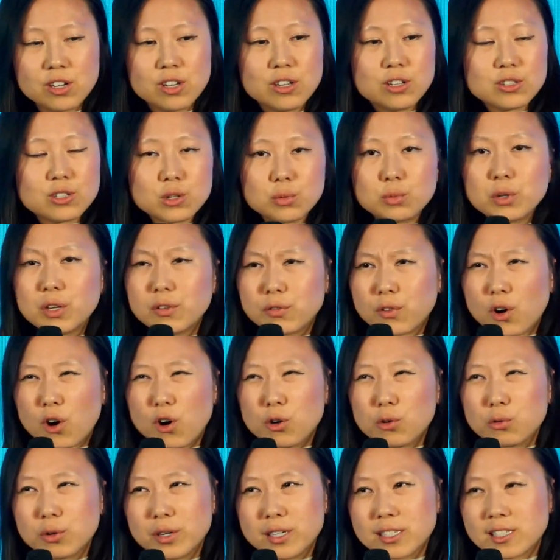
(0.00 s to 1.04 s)
So we've
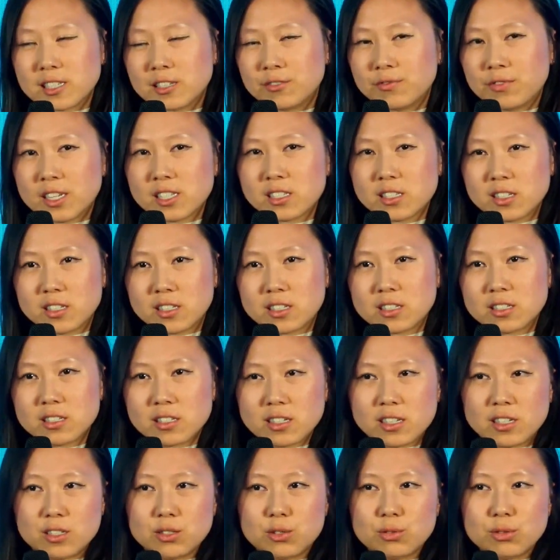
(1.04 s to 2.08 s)
always invested
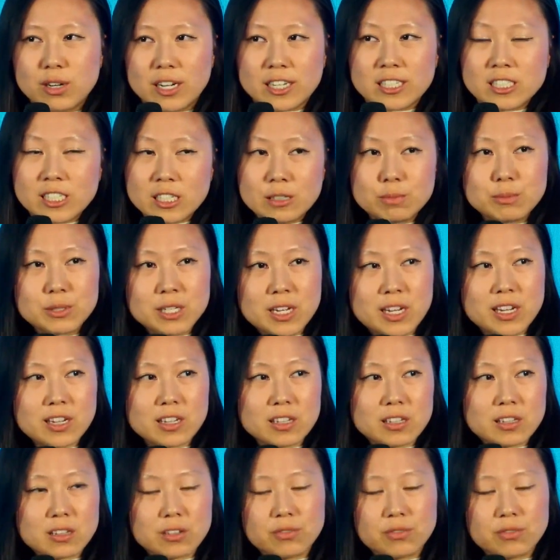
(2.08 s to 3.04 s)
into deep tech.